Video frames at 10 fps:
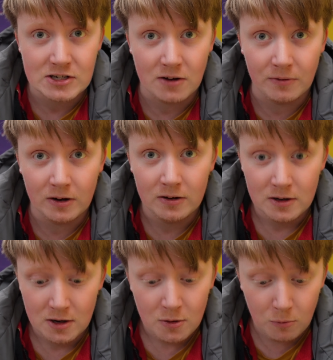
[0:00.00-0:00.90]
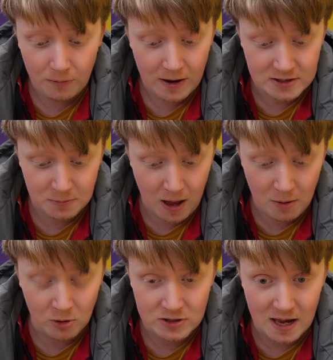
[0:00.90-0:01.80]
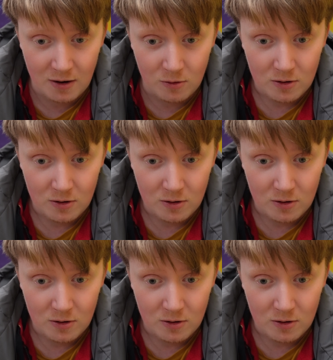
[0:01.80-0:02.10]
other with Hexablown out.